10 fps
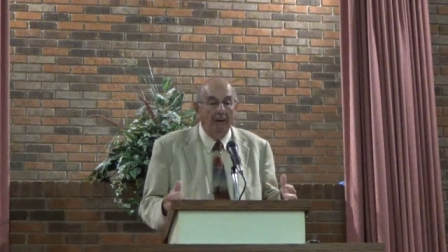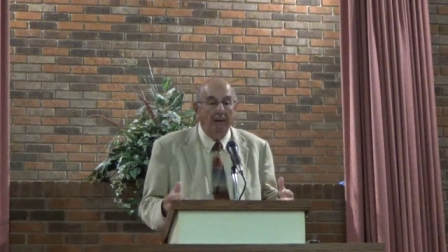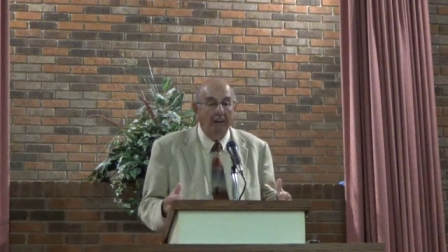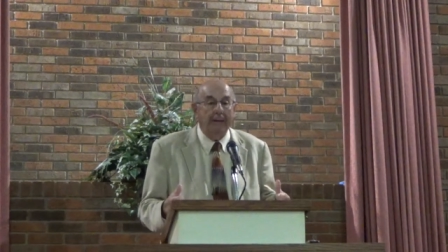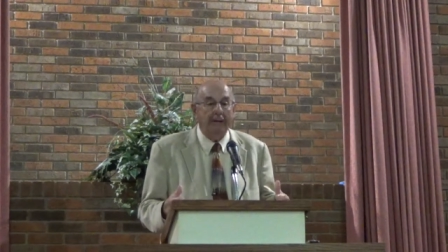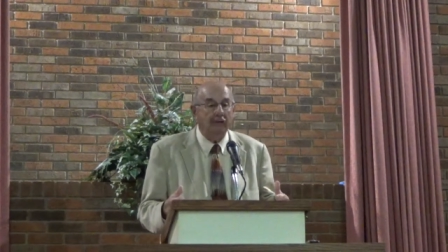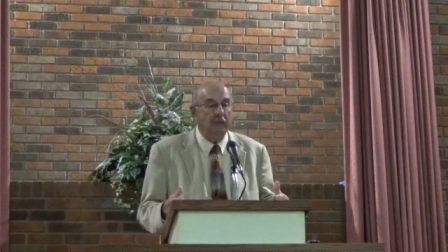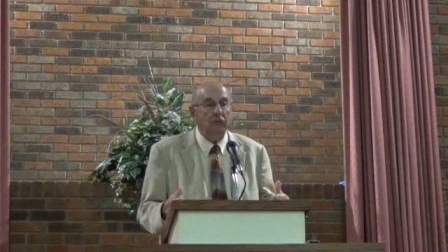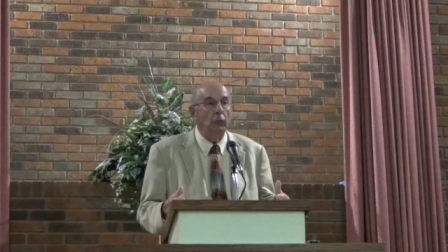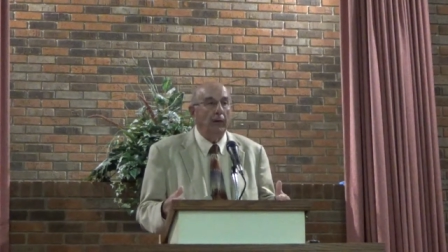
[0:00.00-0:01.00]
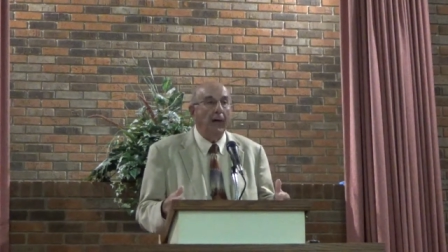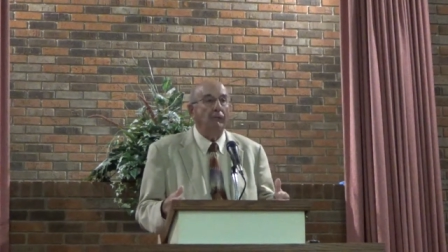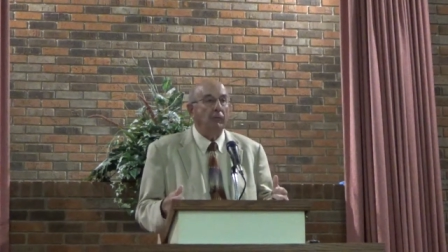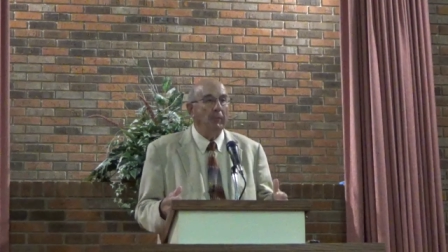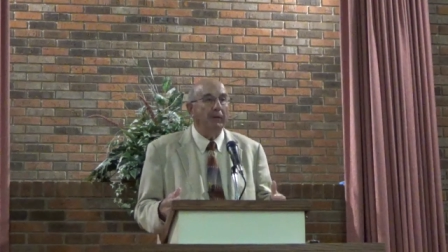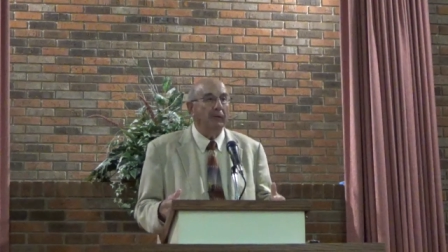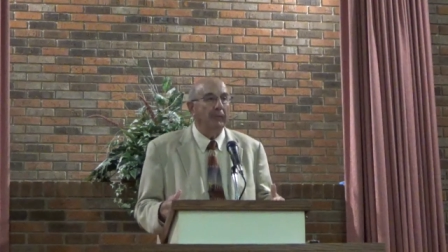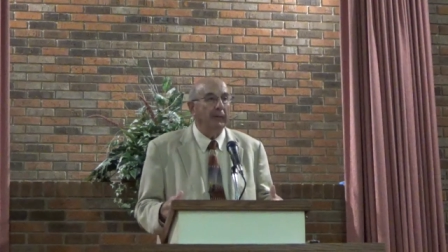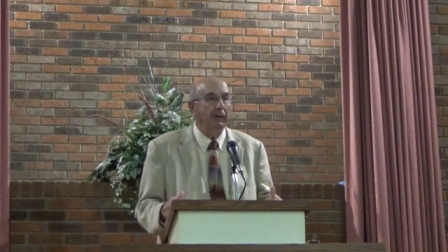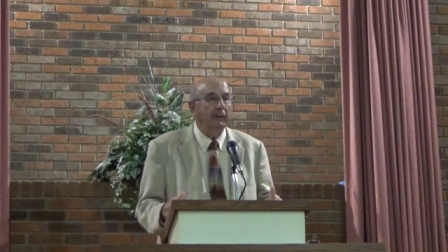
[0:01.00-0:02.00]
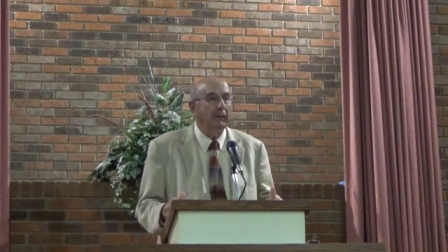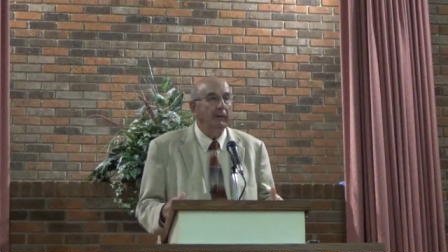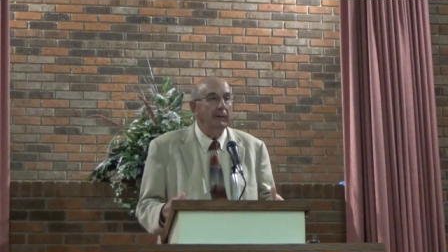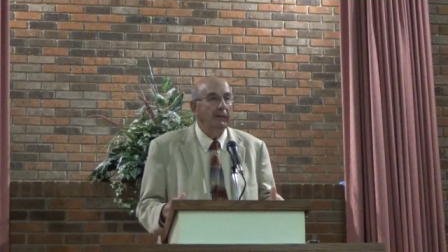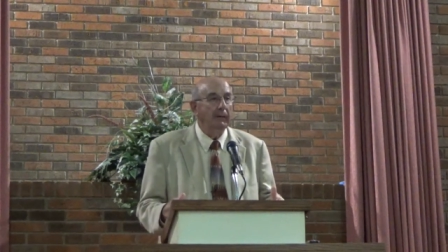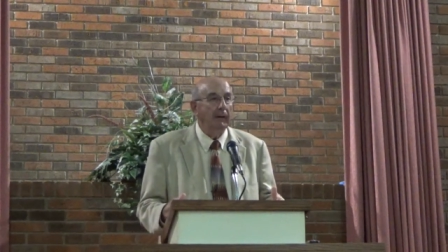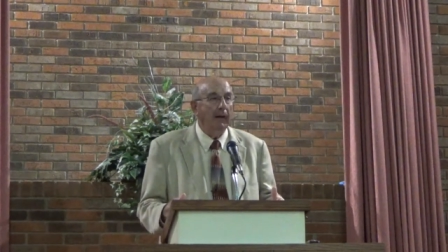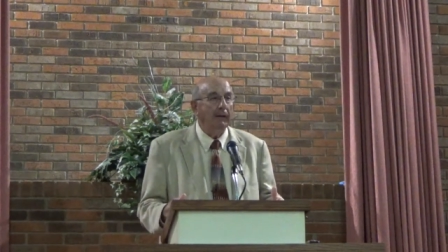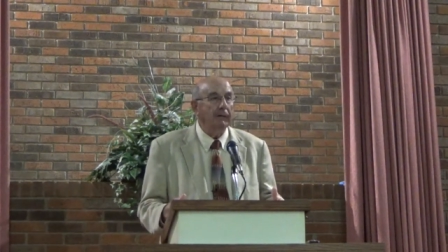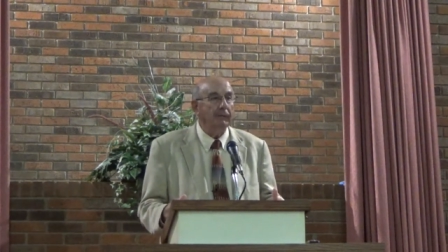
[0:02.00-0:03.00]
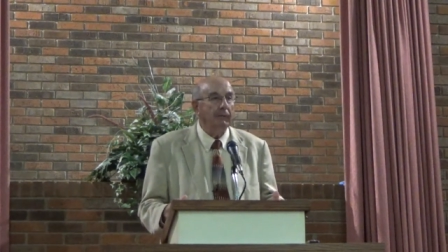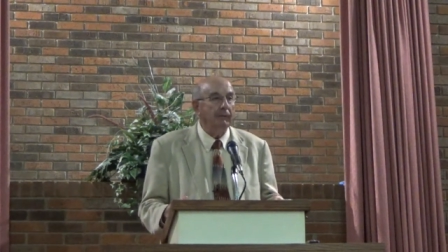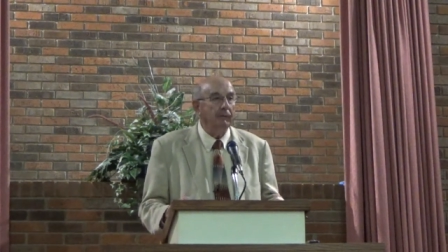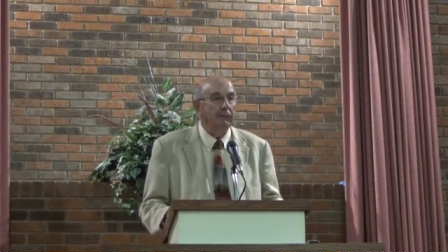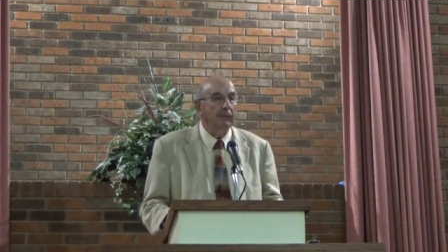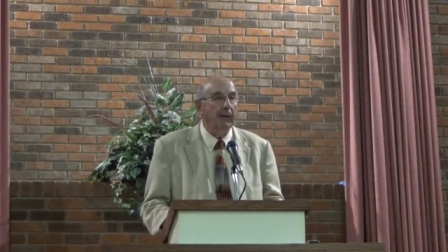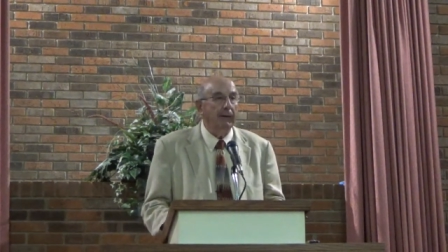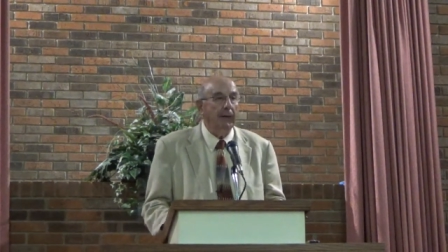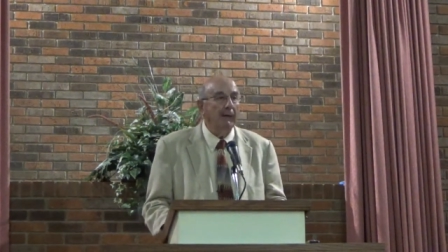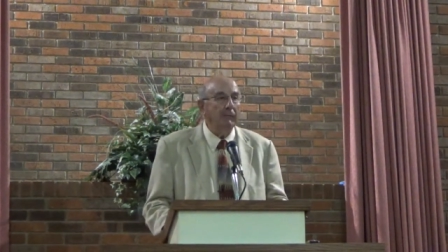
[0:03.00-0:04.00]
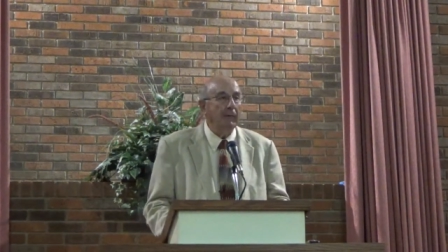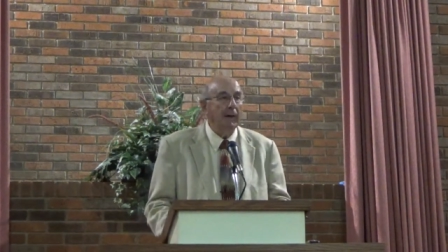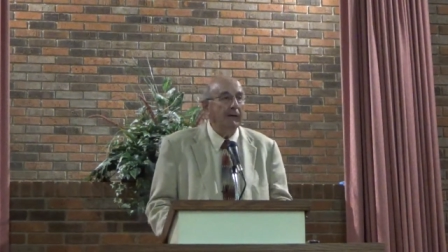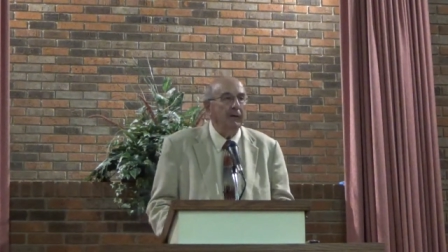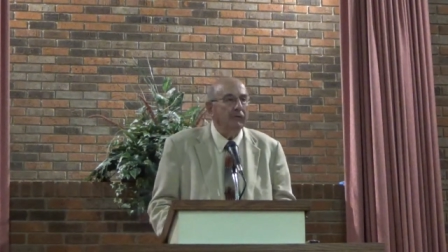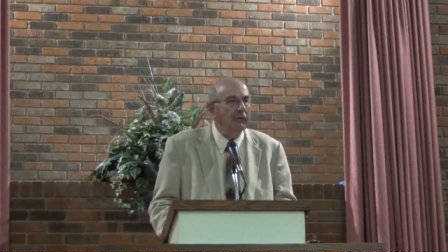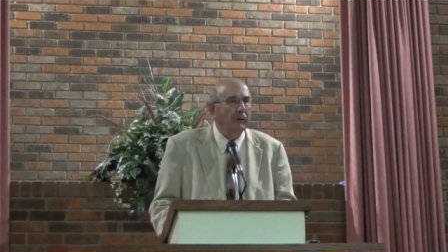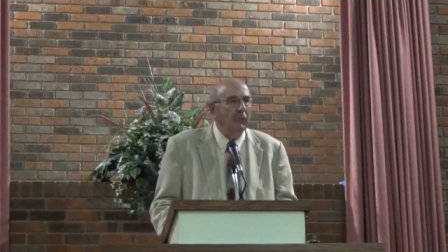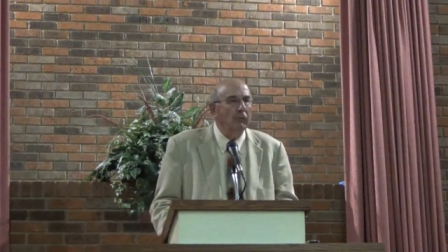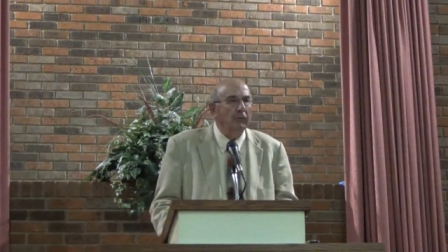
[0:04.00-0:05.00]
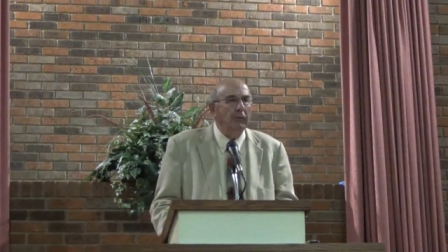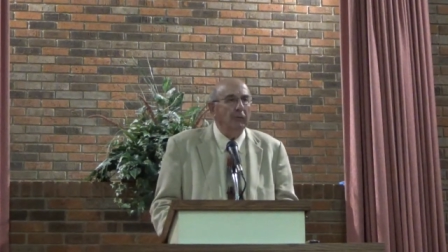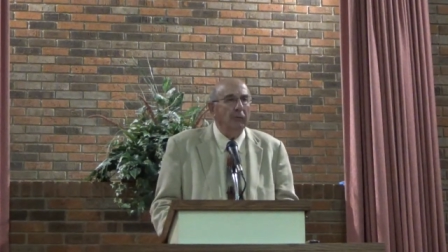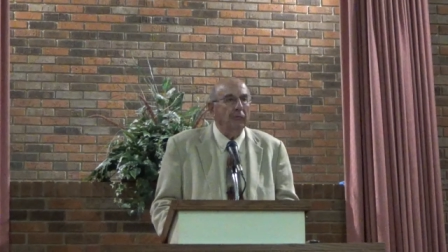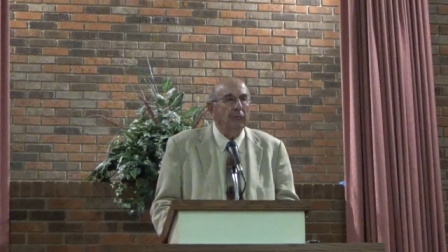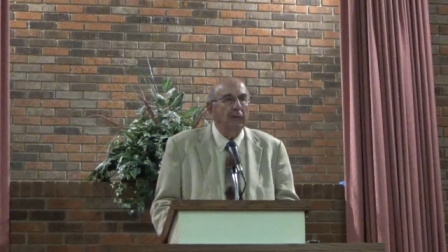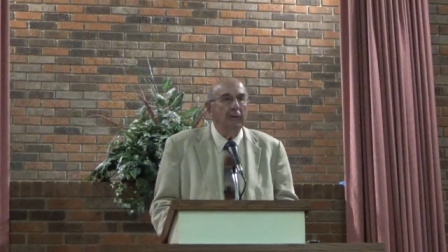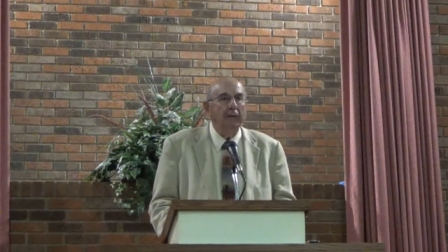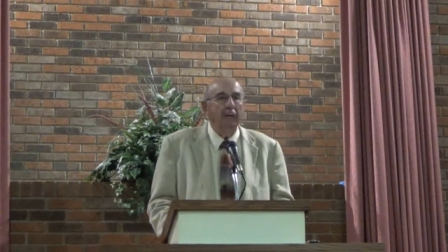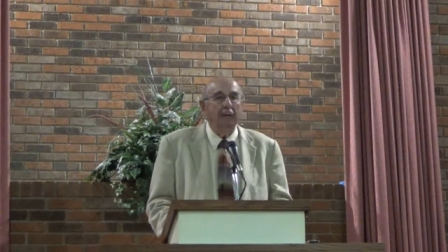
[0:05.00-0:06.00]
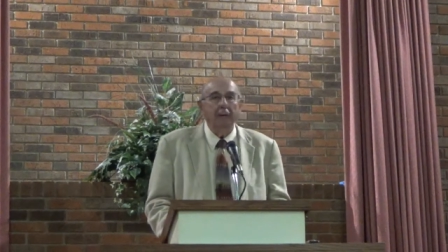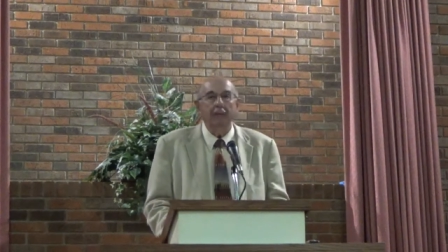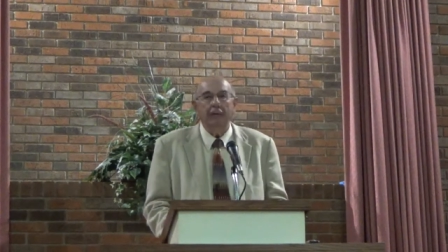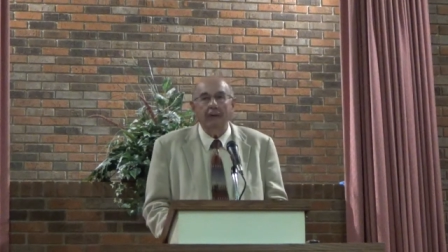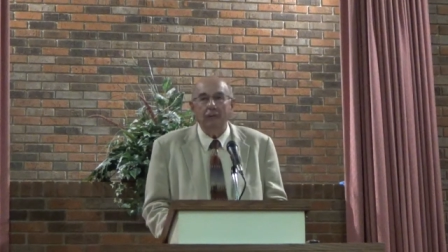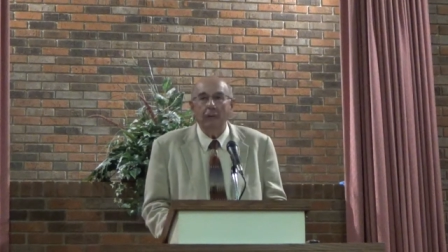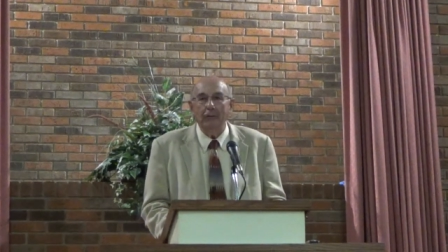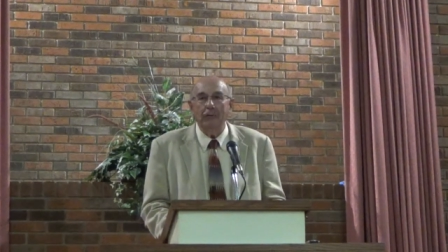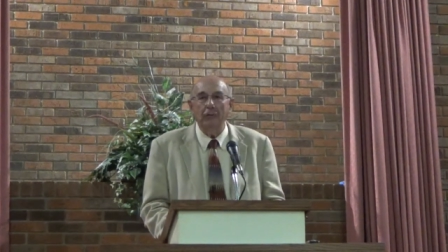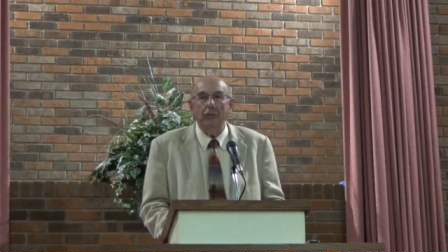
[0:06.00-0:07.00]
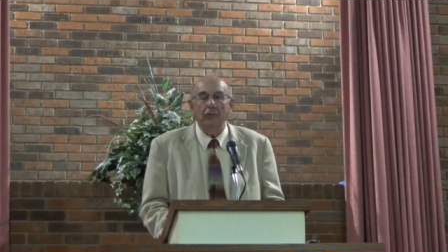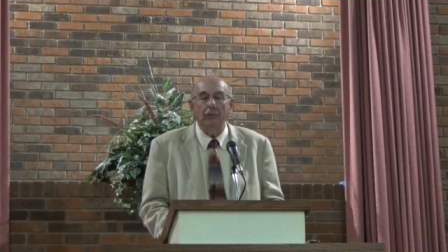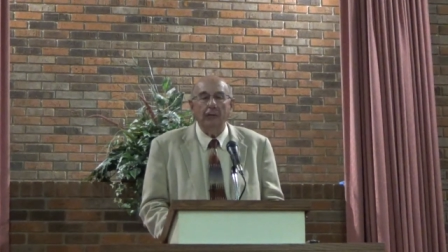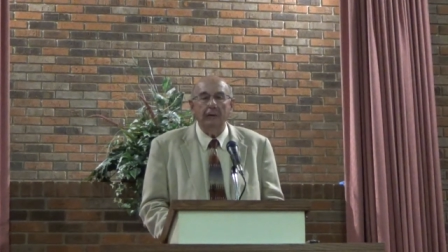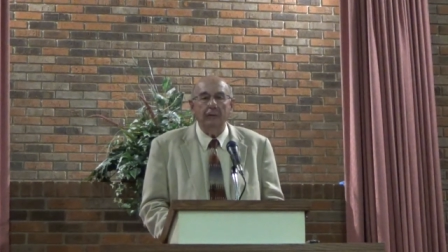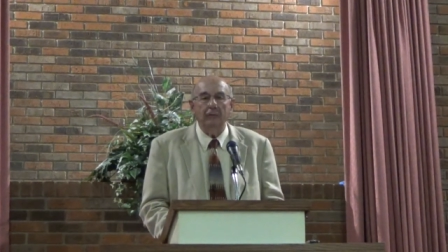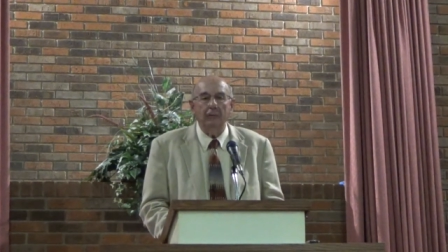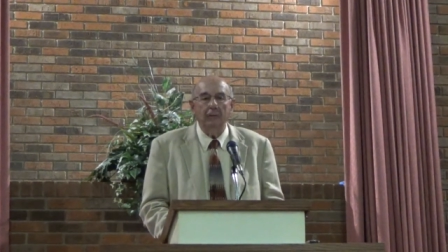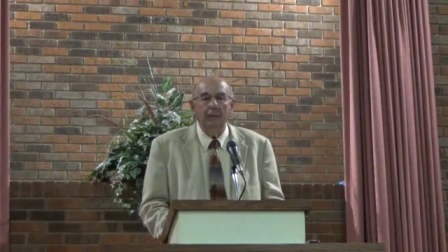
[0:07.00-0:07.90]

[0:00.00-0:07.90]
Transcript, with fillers: legs just went out from under me. I hit the deck. I've, I've held several funerals, even at 22 years of age.